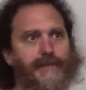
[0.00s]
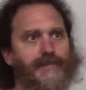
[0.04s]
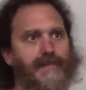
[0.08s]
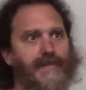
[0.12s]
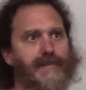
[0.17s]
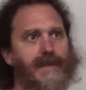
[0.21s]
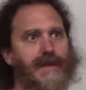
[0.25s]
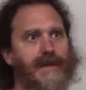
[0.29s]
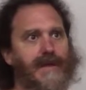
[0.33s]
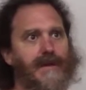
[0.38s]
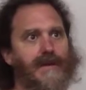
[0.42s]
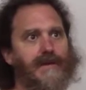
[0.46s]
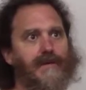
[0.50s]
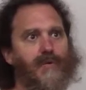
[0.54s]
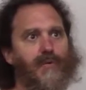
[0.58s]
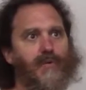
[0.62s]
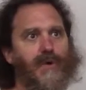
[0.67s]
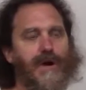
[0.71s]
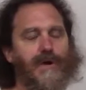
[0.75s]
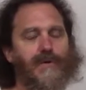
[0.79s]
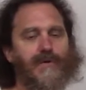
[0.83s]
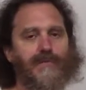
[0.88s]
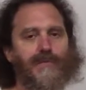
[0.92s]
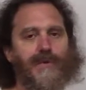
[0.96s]
then
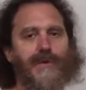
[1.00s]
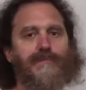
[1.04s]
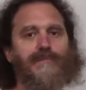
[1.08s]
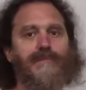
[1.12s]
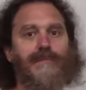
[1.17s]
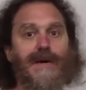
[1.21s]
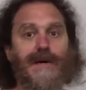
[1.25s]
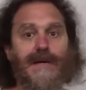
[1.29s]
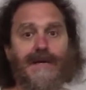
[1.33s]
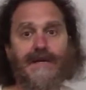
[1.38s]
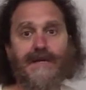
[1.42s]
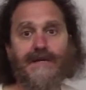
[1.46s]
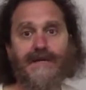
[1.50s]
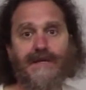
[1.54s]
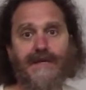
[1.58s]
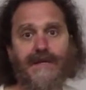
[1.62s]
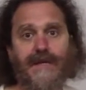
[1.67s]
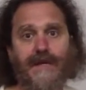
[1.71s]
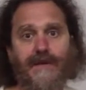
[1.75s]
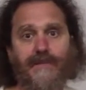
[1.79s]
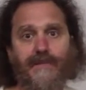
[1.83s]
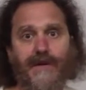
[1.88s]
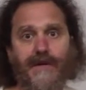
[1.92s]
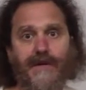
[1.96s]
y would be minus
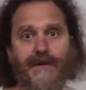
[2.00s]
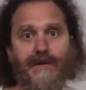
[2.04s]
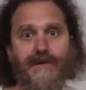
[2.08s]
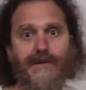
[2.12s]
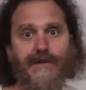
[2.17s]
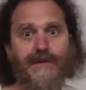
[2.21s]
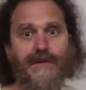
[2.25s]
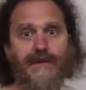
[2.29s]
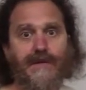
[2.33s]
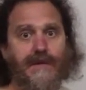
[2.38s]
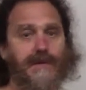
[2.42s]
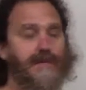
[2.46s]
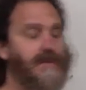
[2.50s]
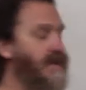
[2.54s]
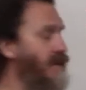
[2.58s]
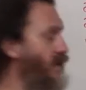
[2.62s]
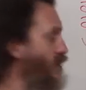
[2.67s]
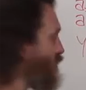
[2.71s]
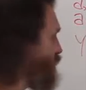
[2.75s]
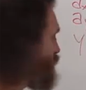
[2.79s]
10 meters. But in